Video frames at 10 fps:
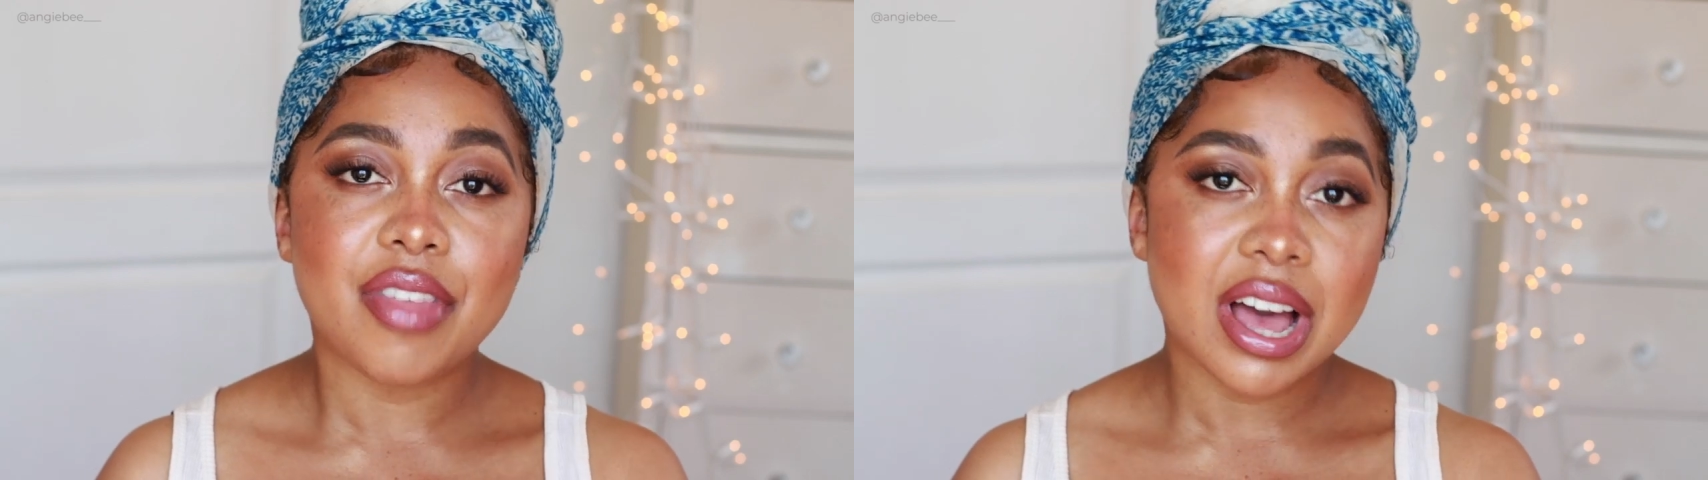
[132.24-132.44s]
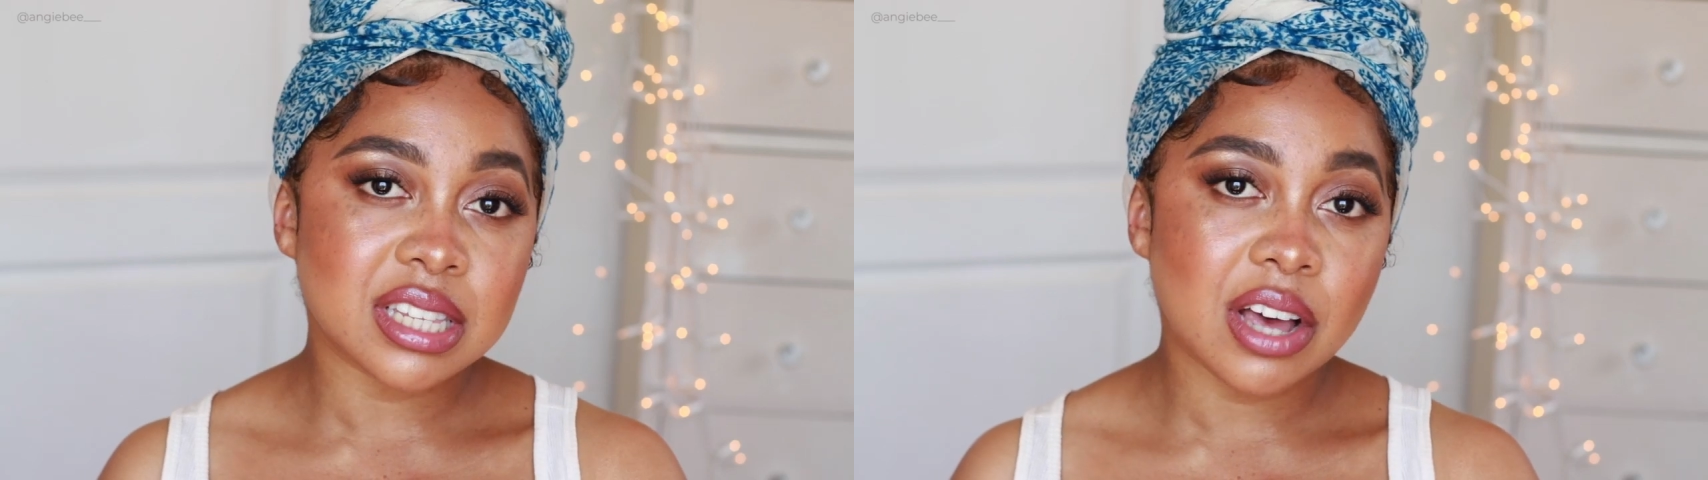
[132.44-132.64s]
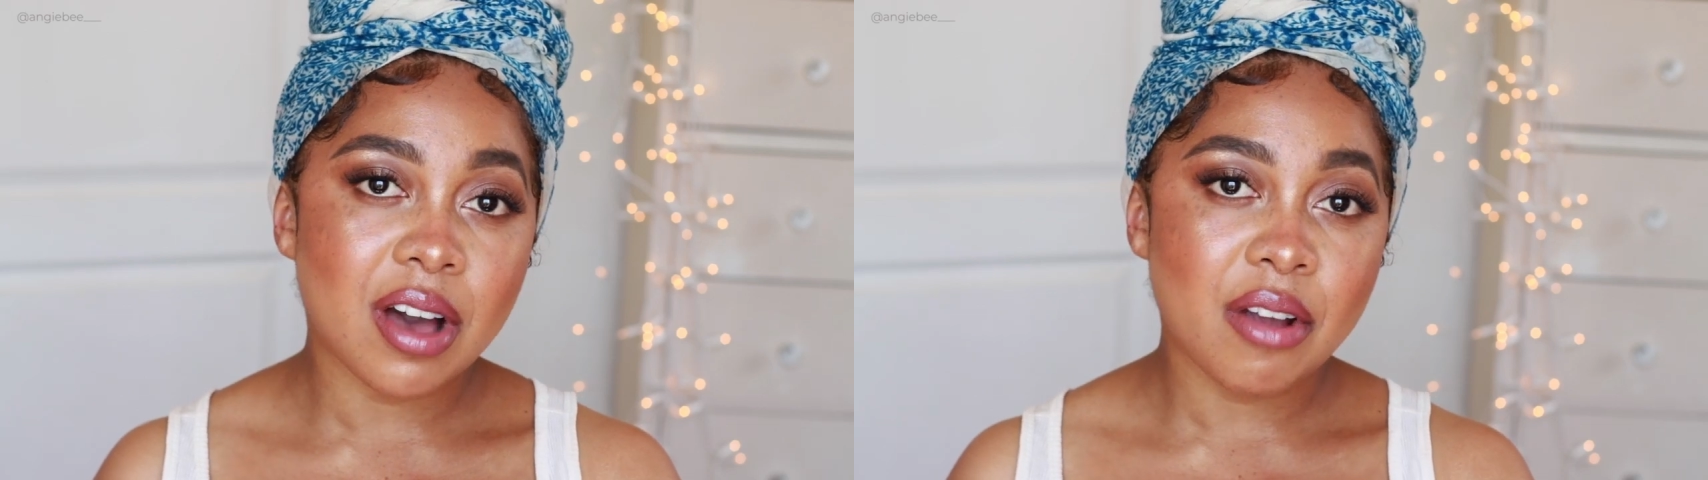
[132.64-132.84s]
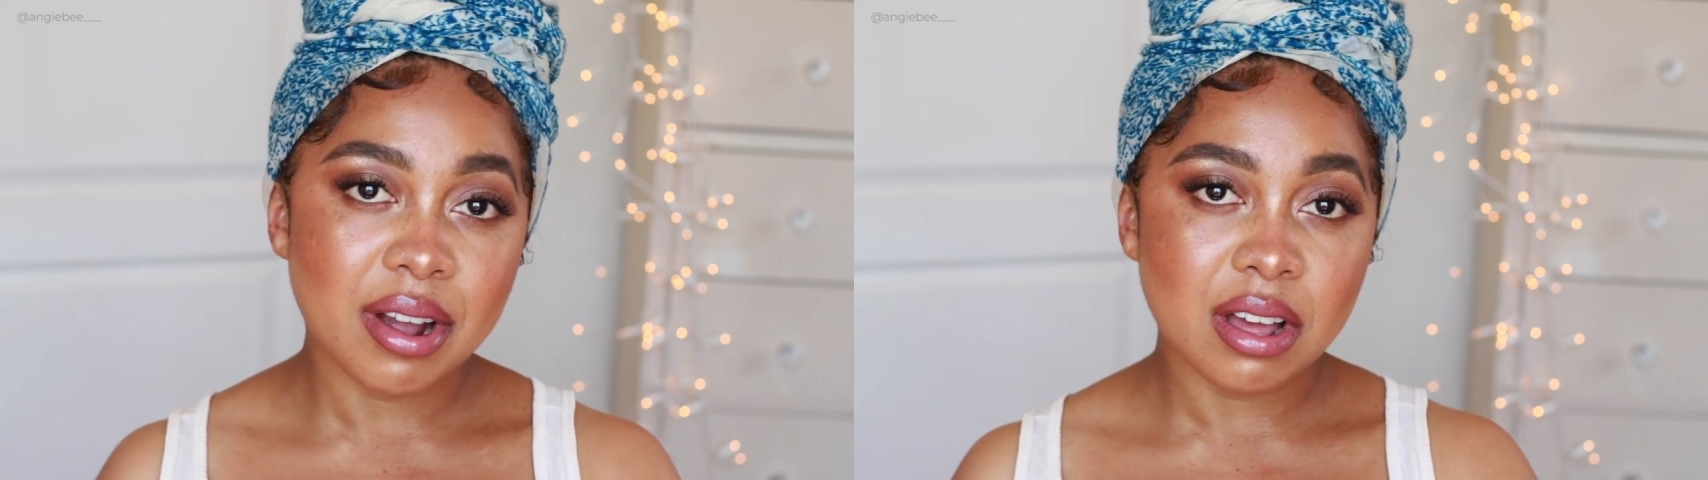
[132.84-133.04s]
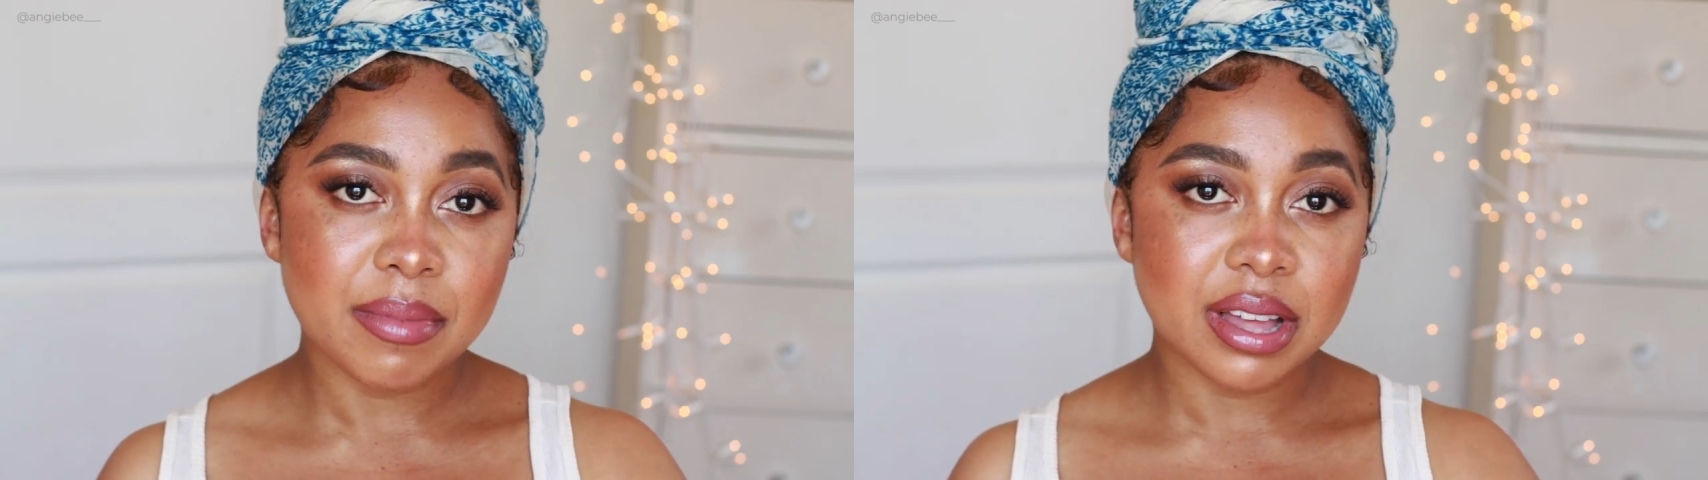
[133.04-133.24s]
that's how I
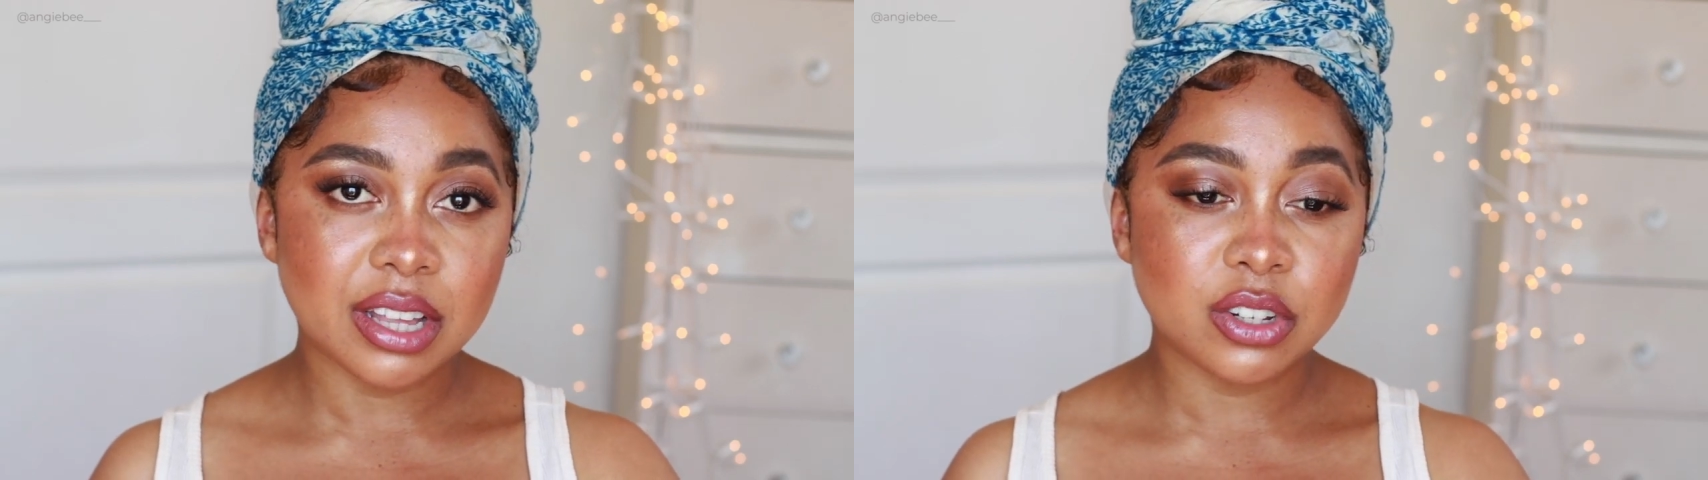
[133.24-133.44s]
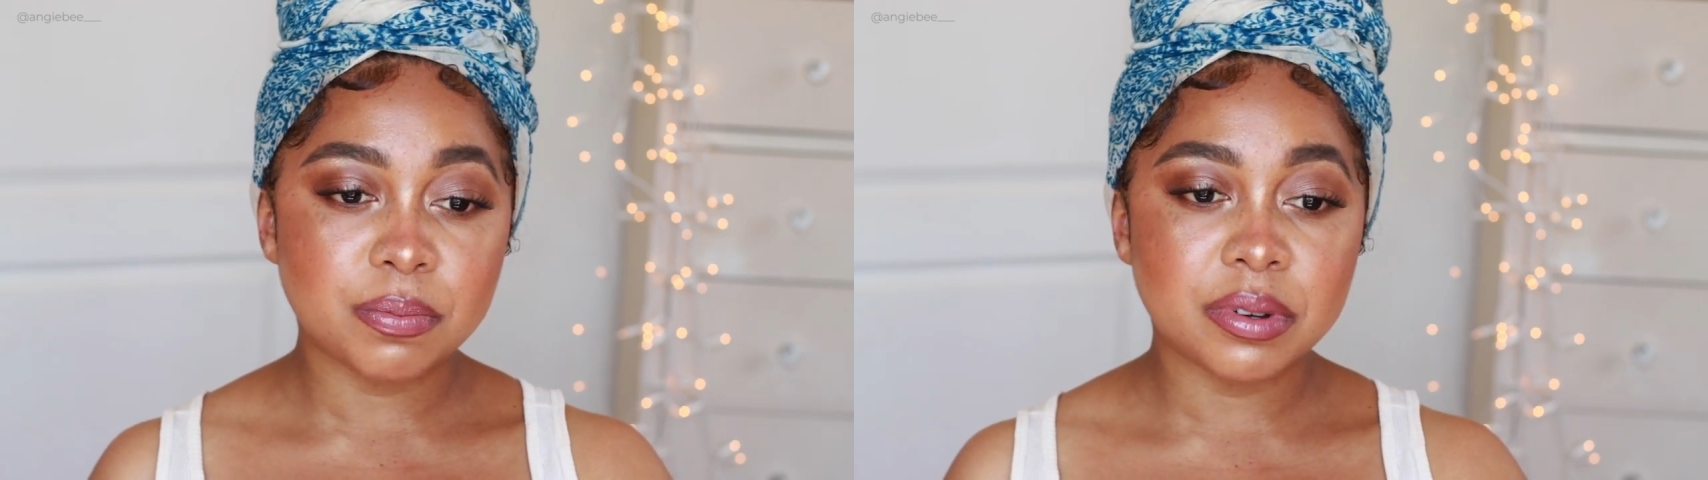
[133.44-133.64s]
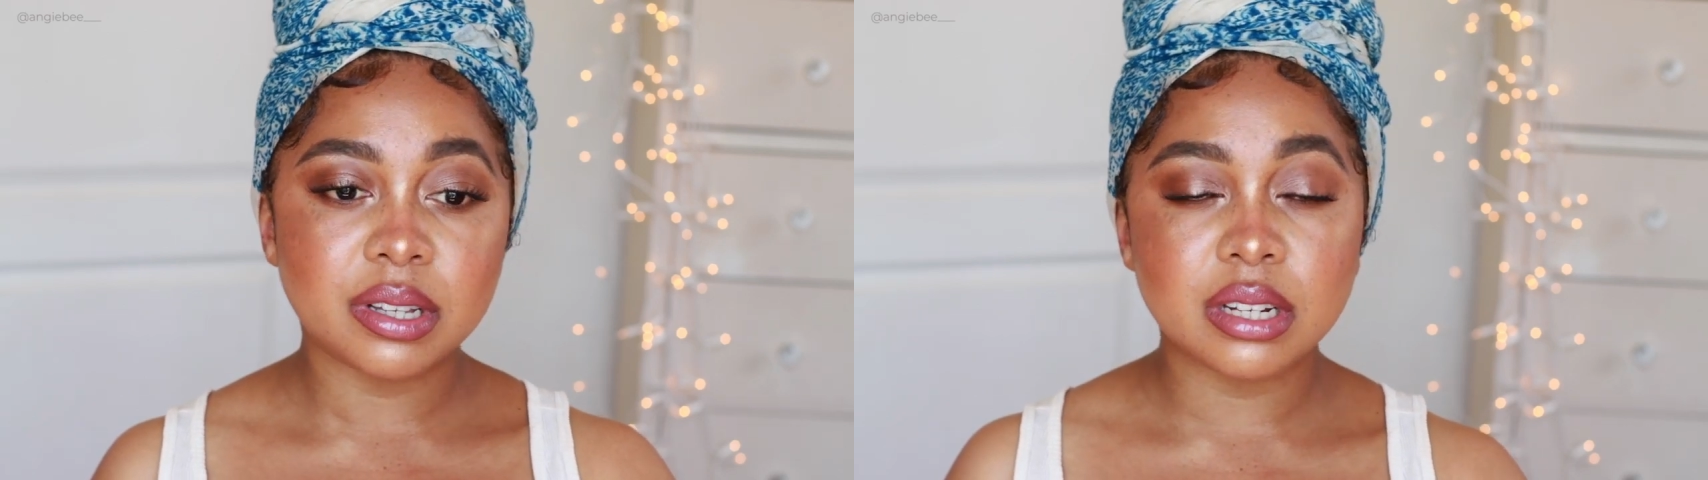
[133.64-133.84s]
recommend that you put